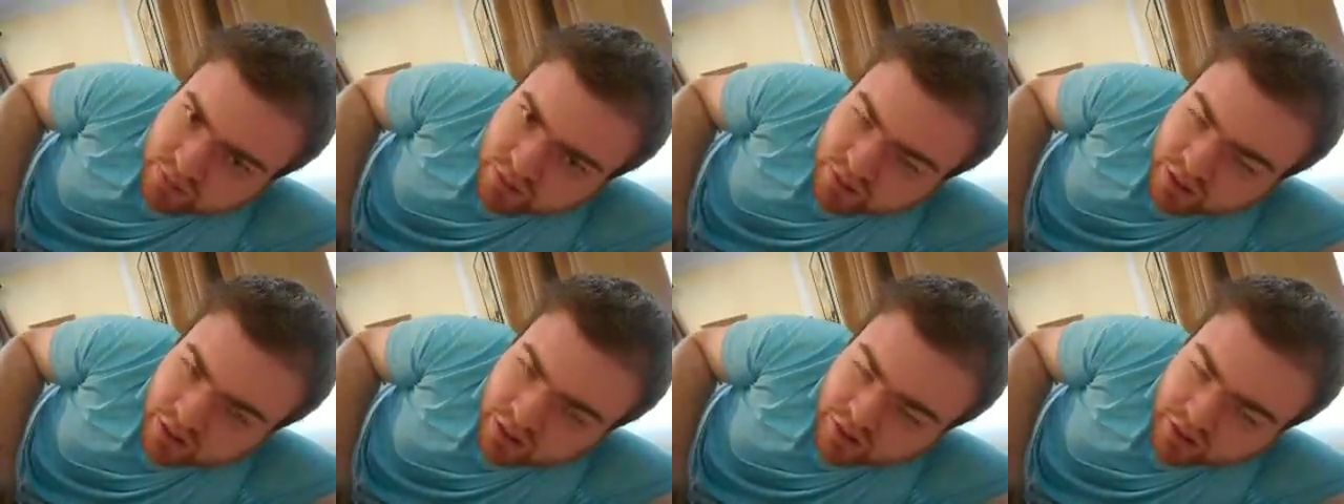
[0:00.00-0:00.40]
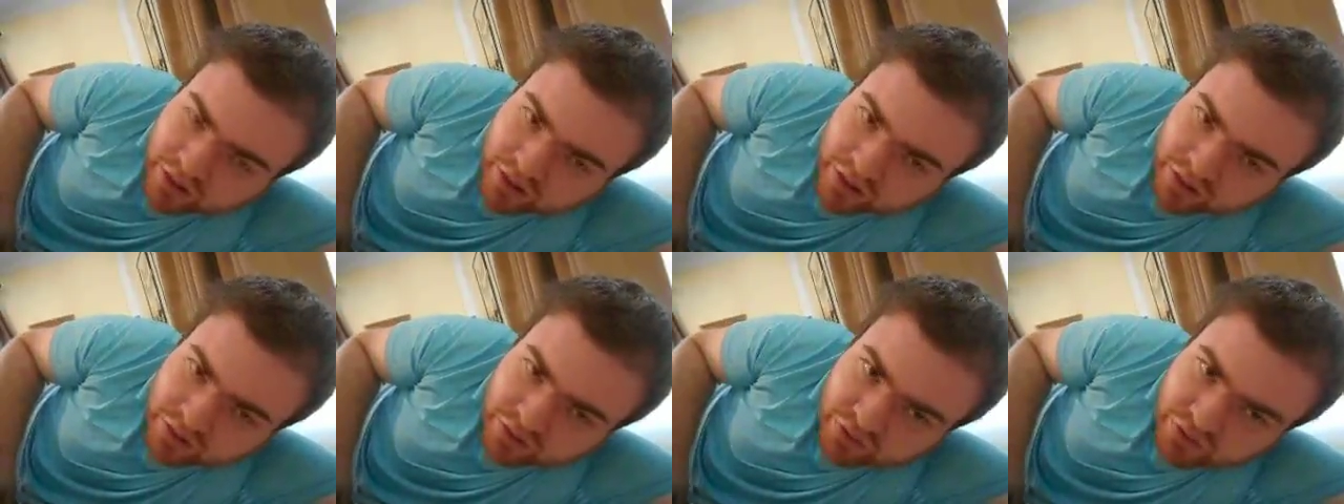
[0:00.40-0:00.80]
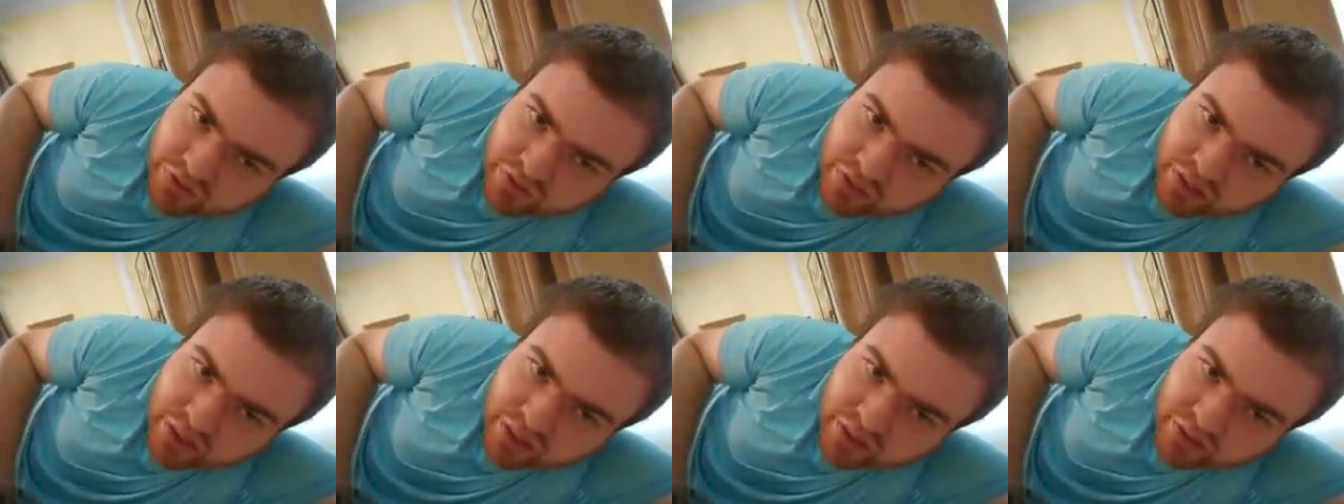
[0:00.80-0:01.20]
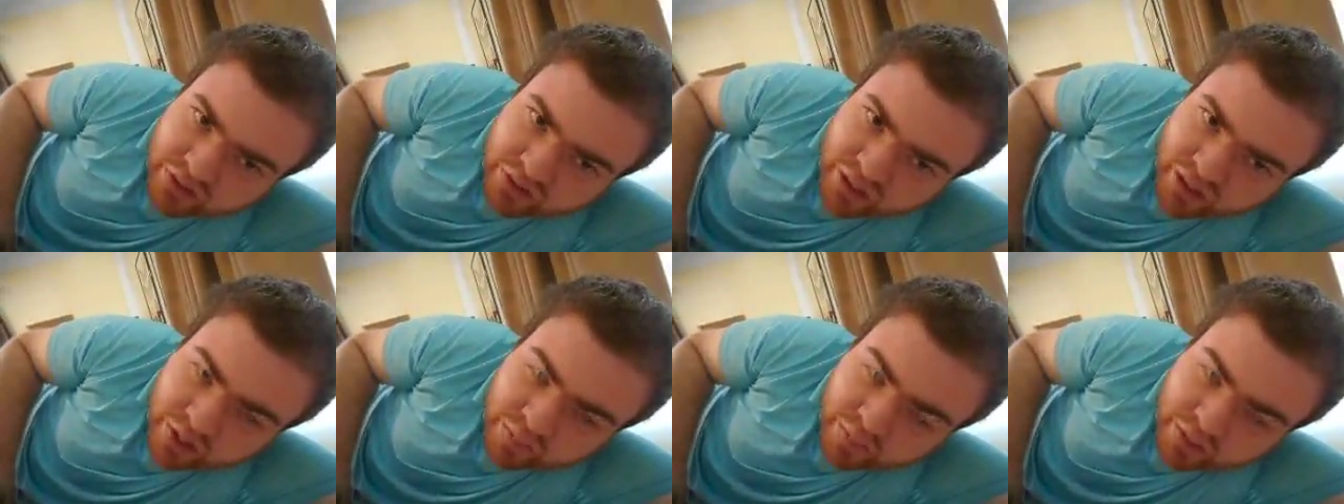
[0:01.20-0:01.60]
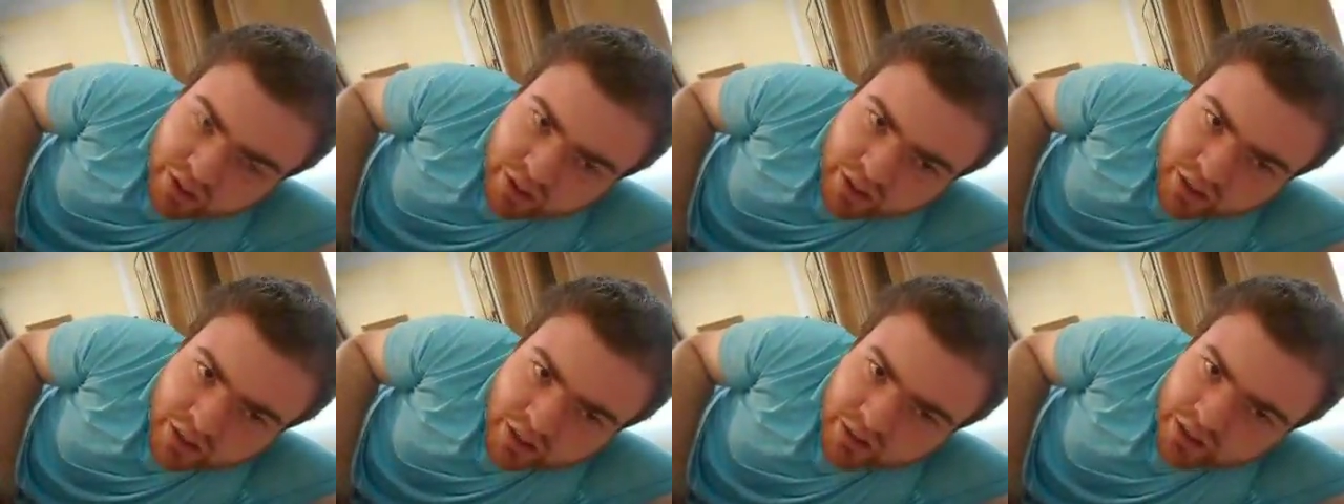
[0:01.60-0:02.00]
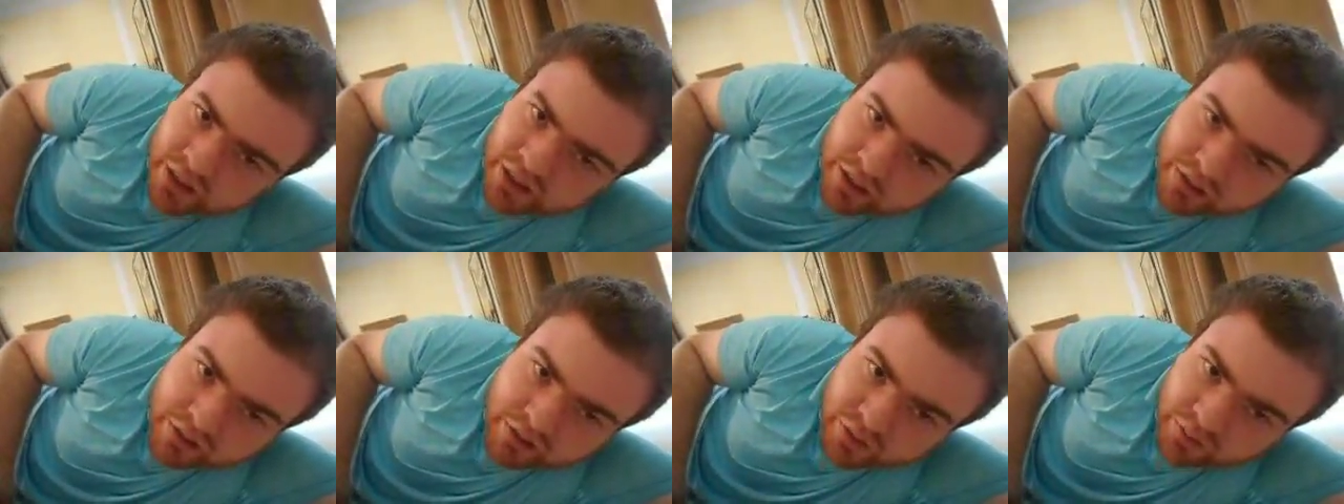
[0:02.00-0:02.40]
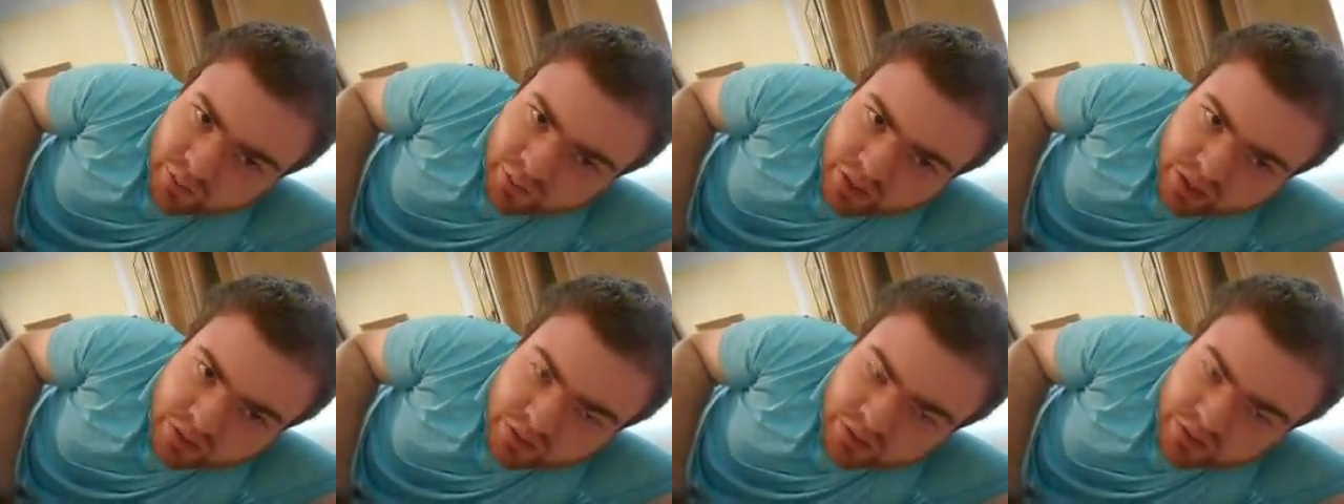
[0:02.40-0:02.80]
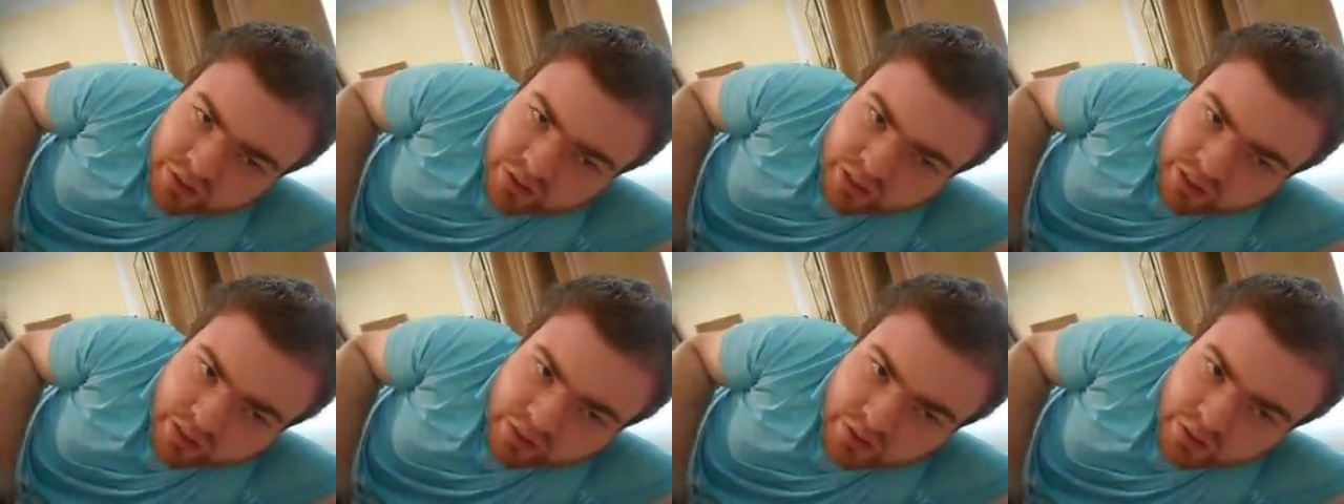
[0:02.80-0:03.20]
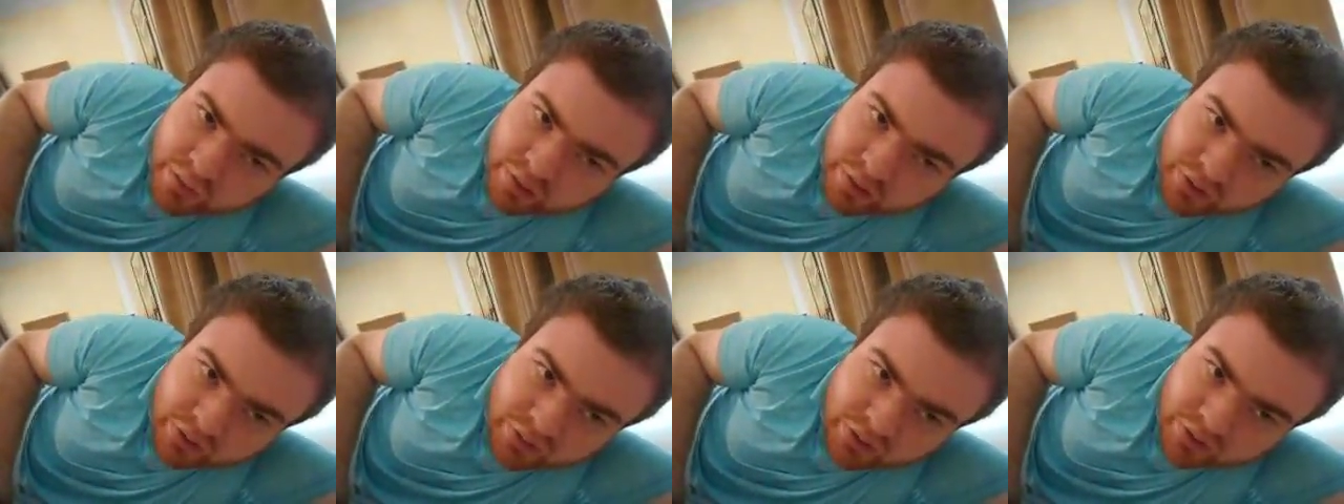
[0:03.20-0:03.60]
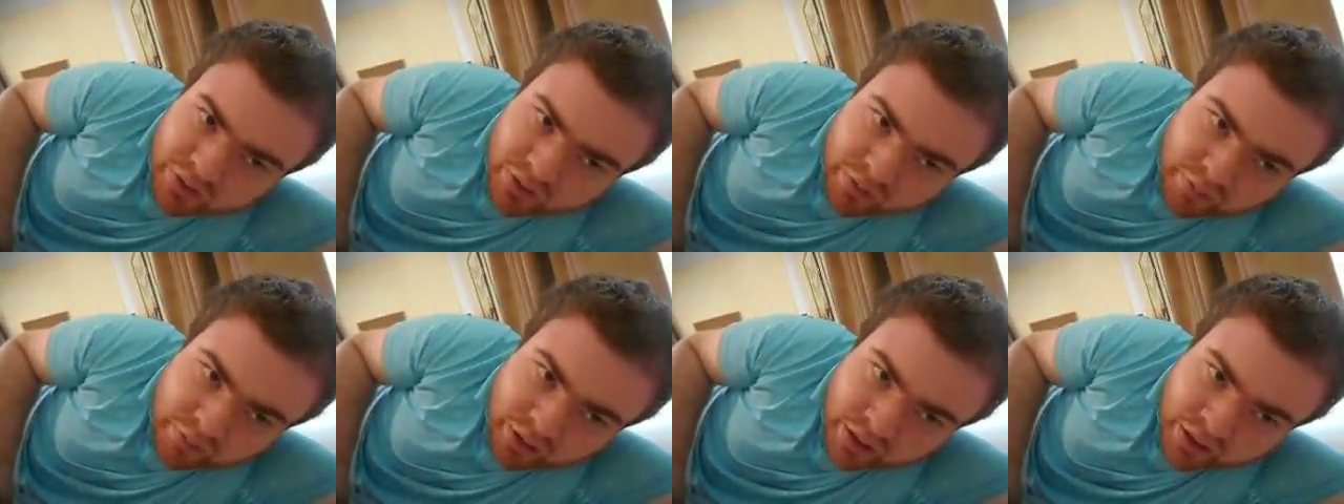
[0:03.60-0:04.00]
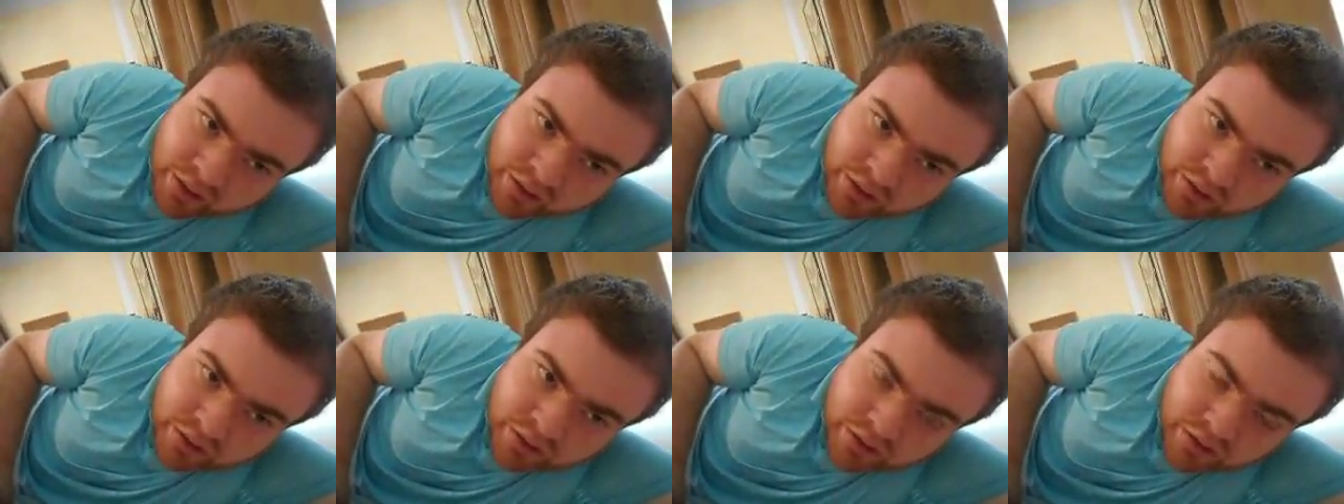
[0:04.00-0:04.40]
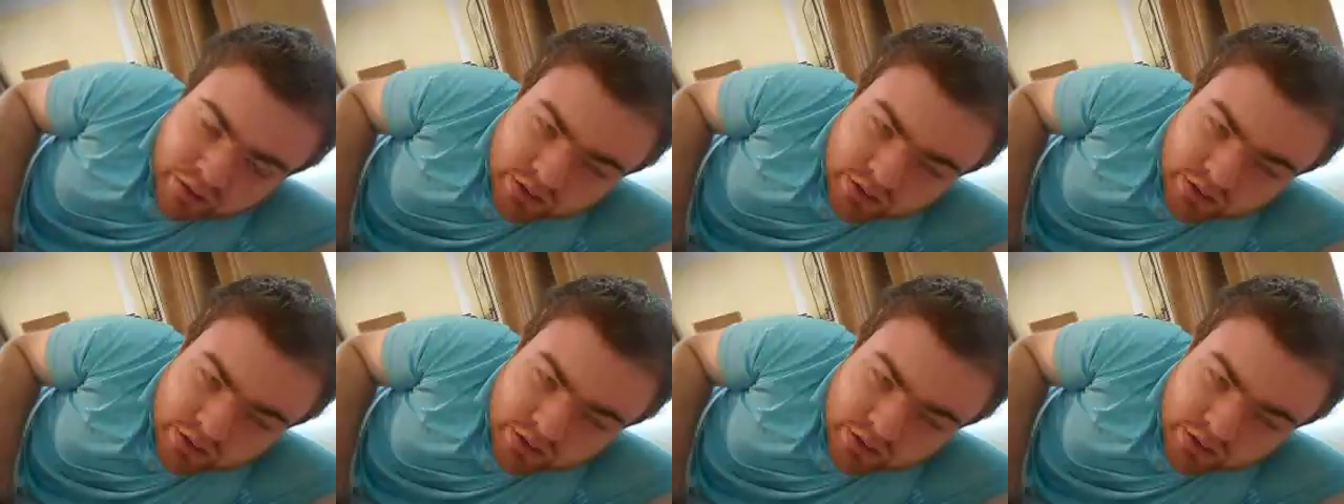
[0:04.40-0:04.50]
They still had this thick skin, but not as much. They had double layer.